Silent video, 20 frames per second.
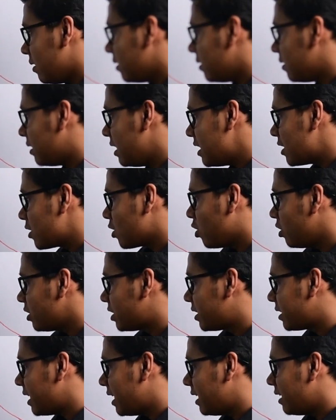this
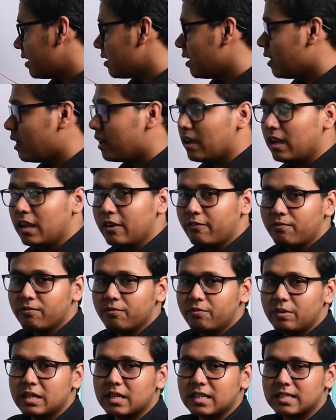constant, if
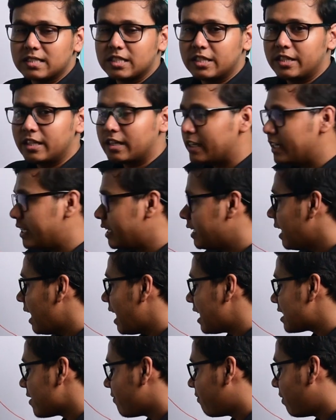we consider it as a